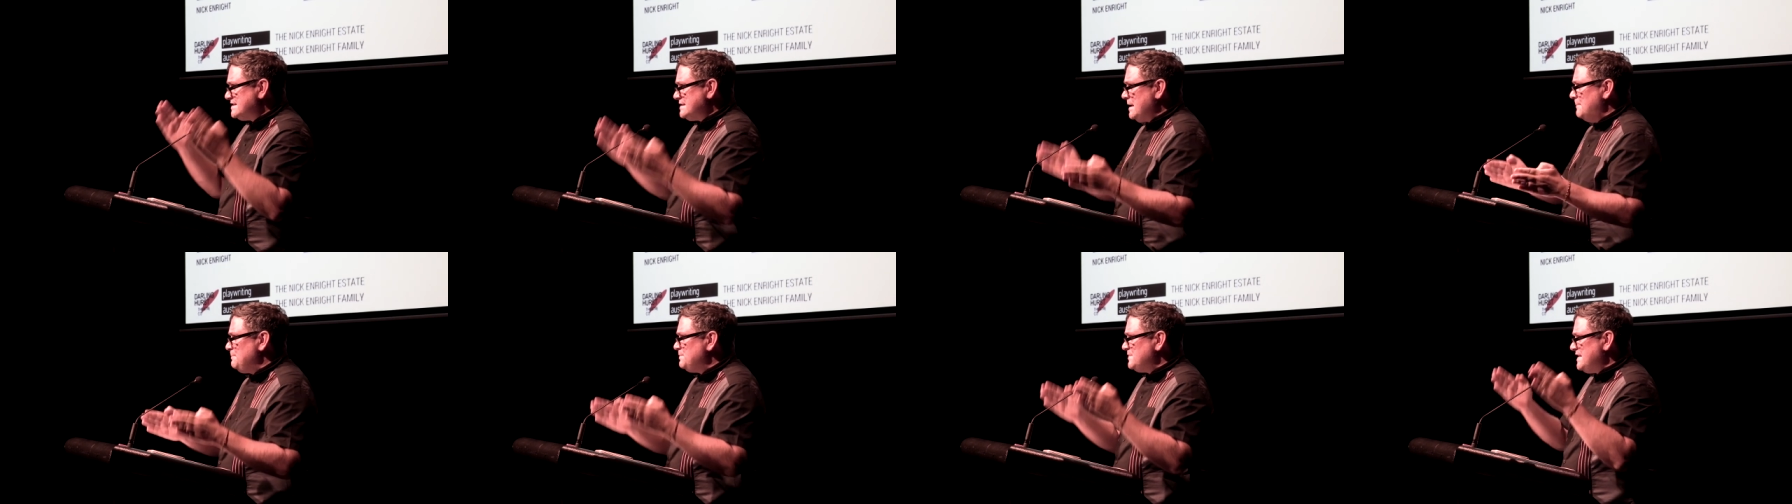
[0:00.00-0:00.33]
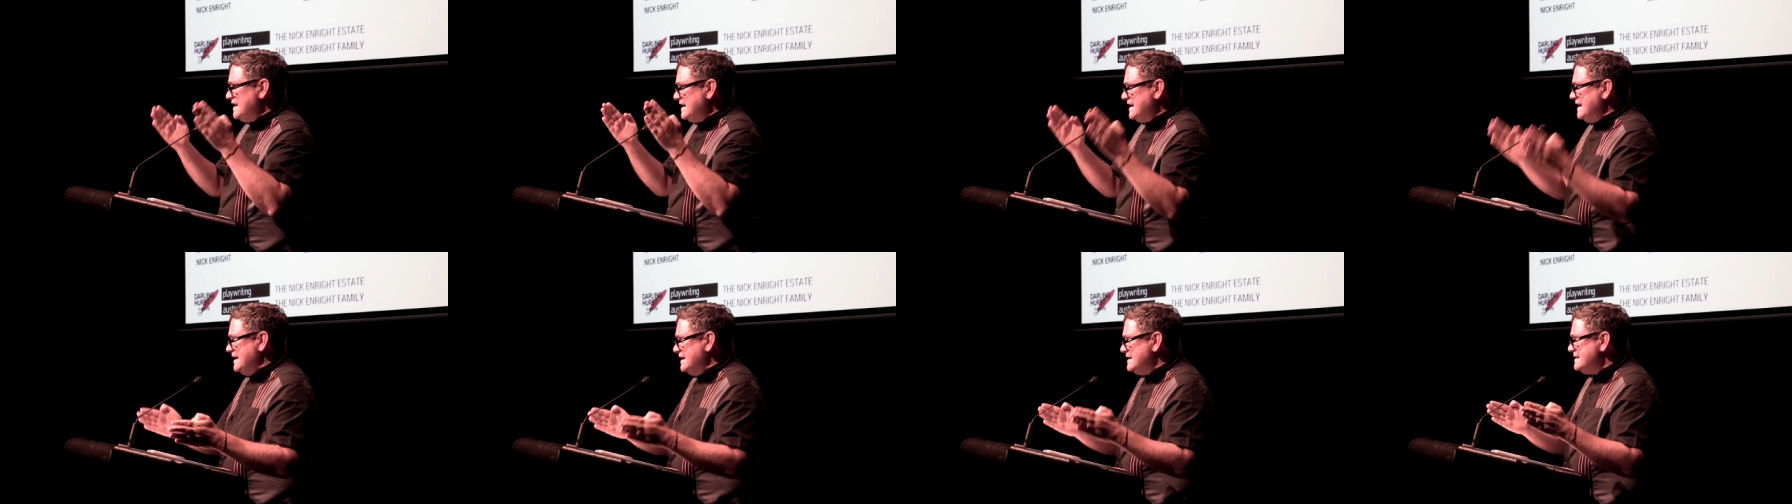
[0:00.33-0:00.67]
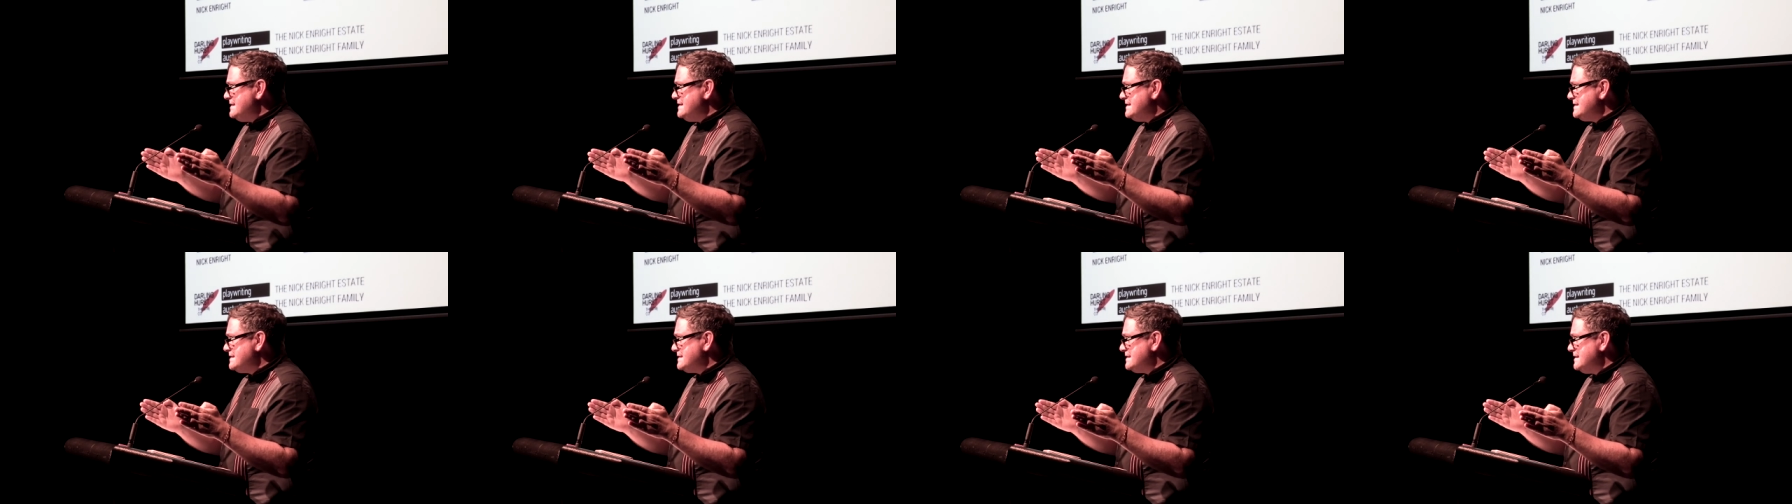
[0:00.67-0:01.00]
something
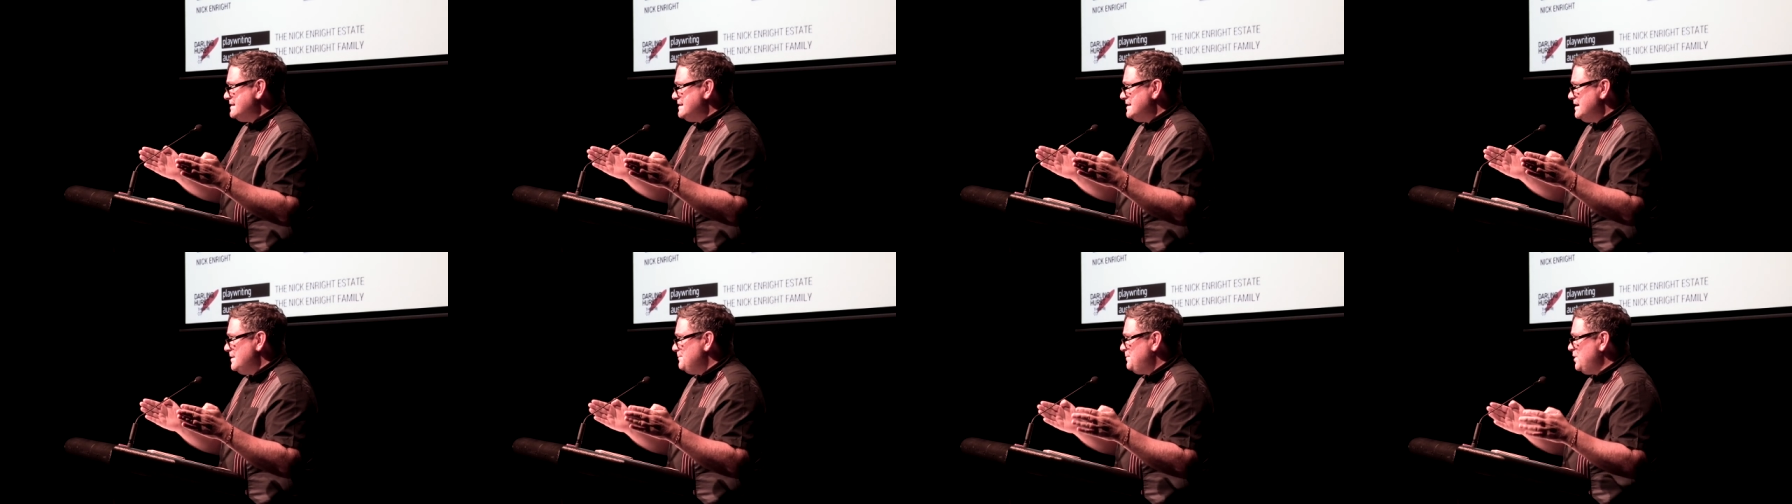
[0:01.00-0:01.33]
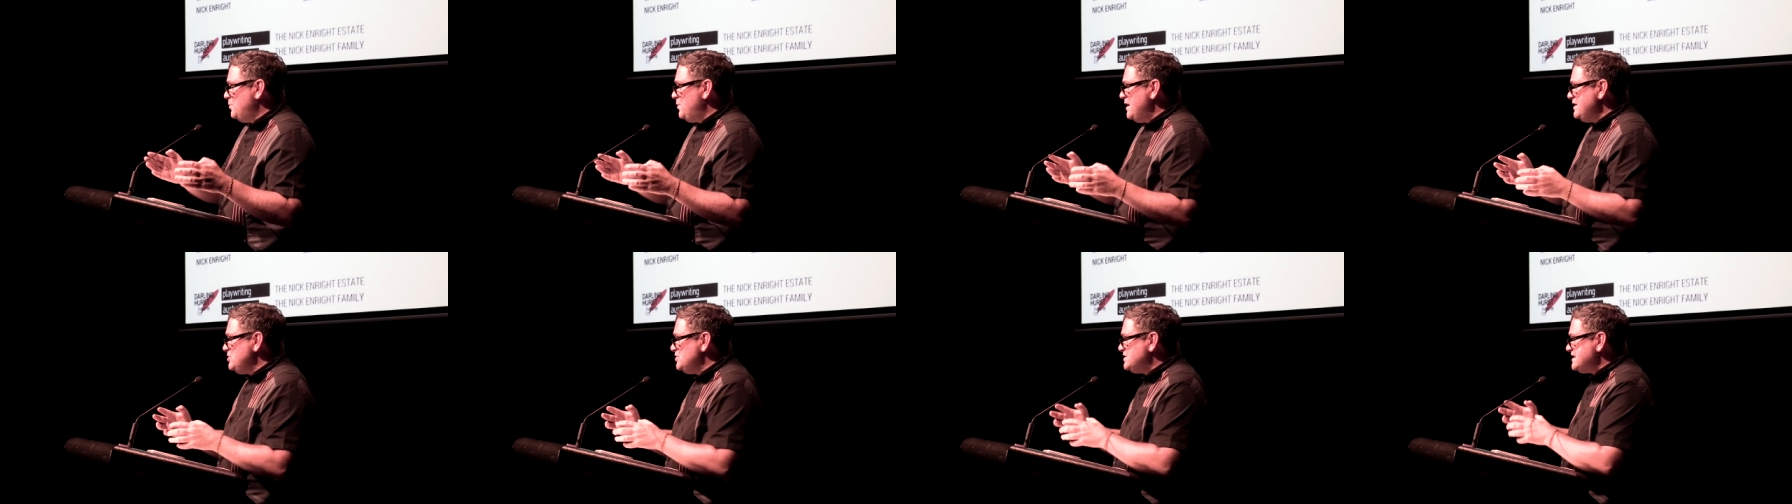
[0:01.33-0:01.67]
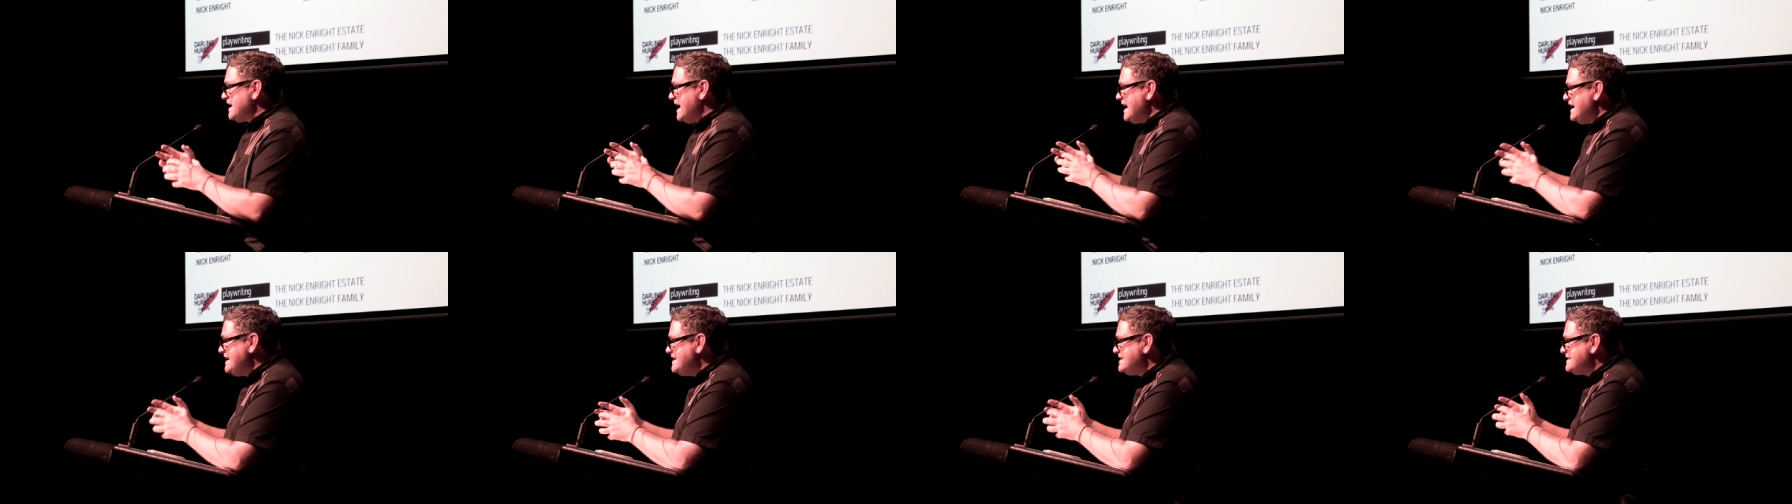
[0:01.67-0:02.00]
is, but when you
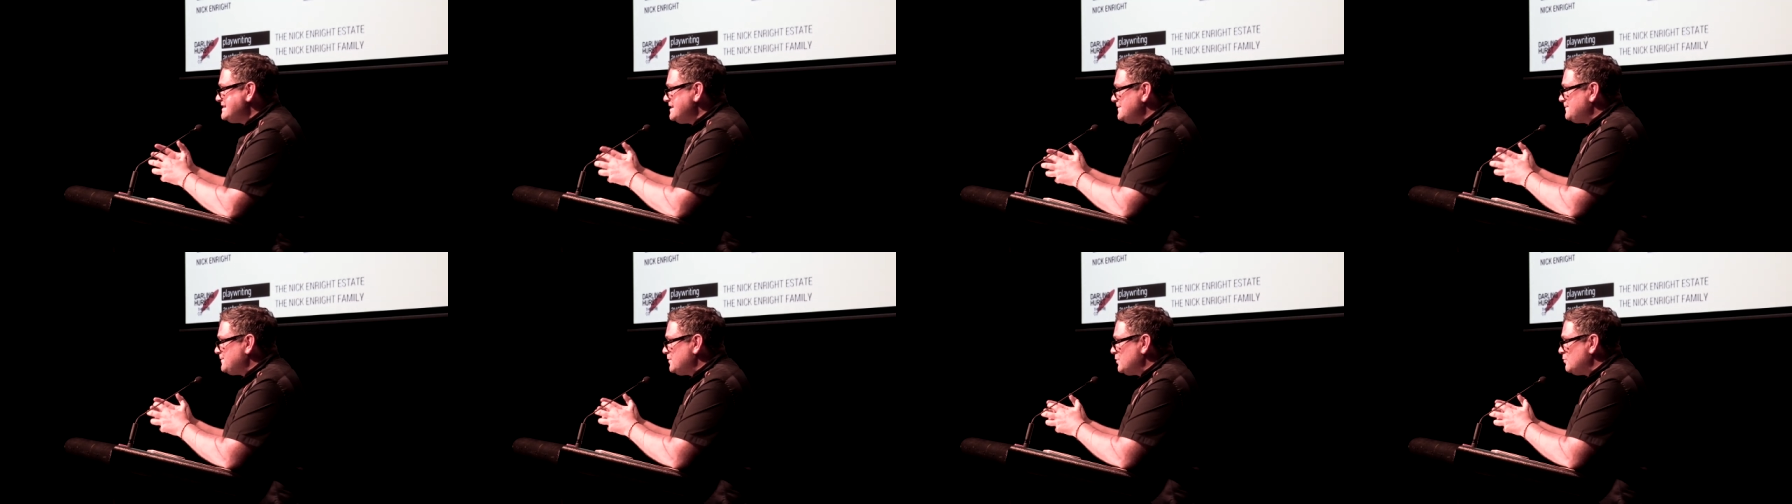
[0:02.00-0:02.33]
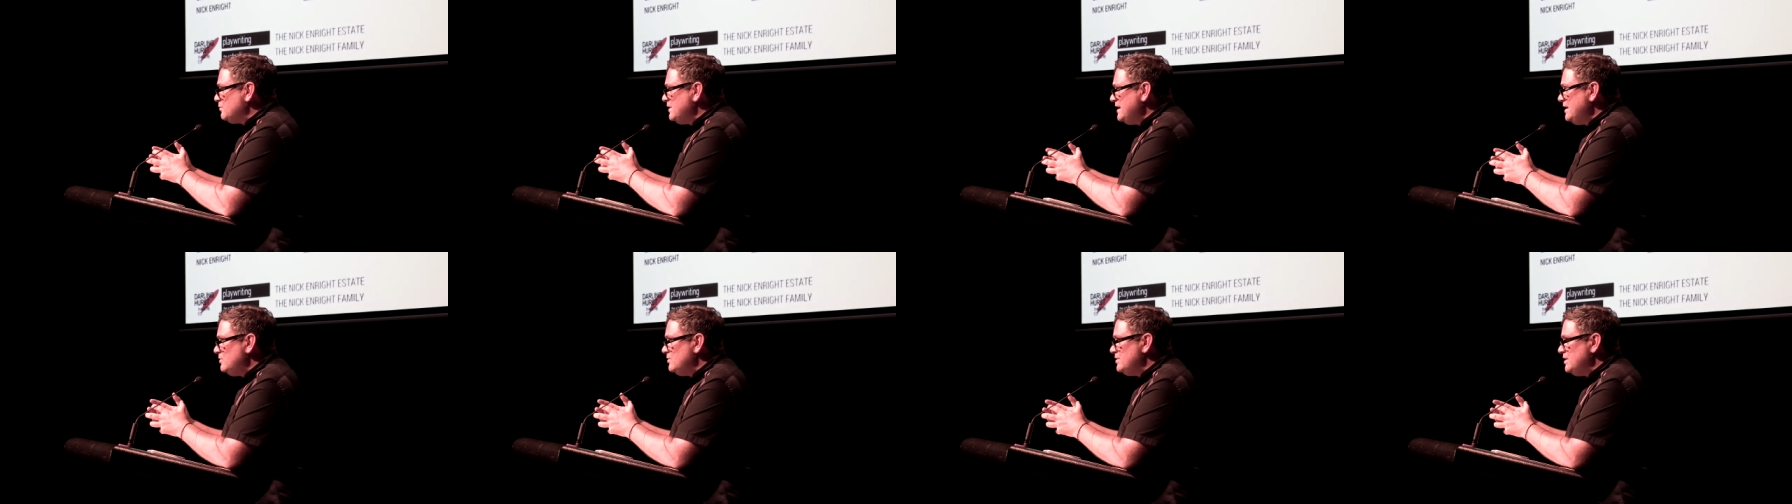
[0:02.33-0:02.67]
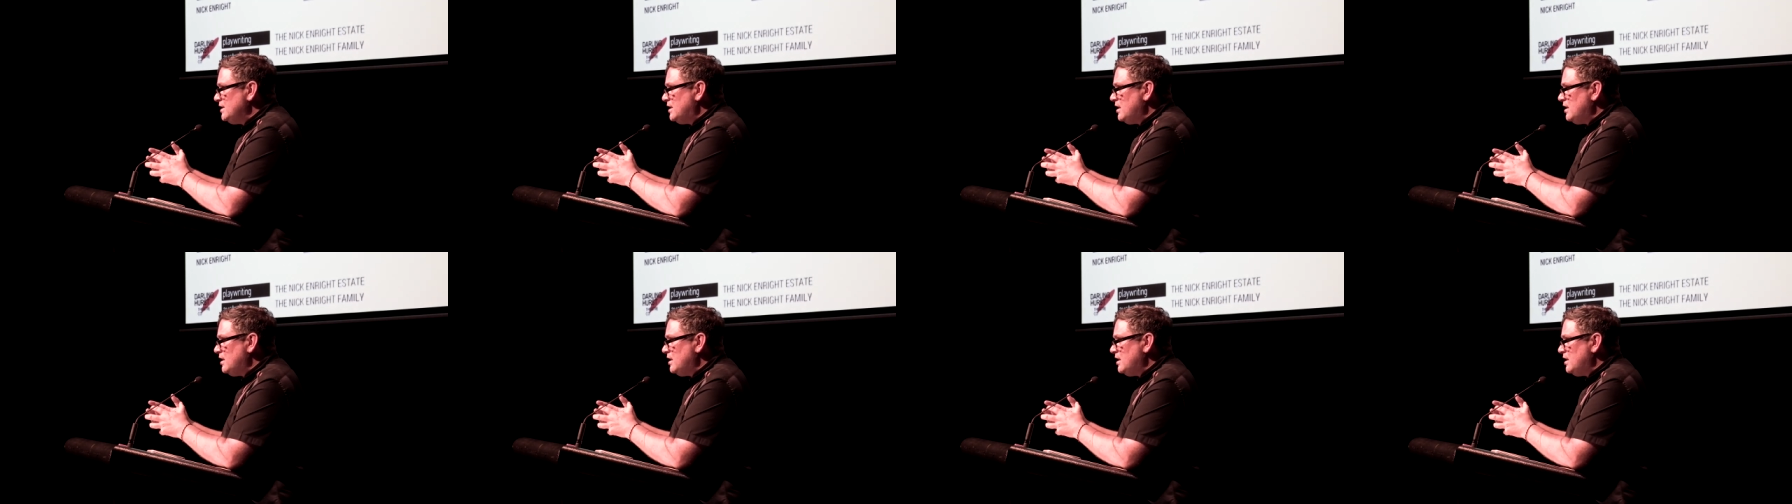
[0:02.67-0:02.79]
taste it for real,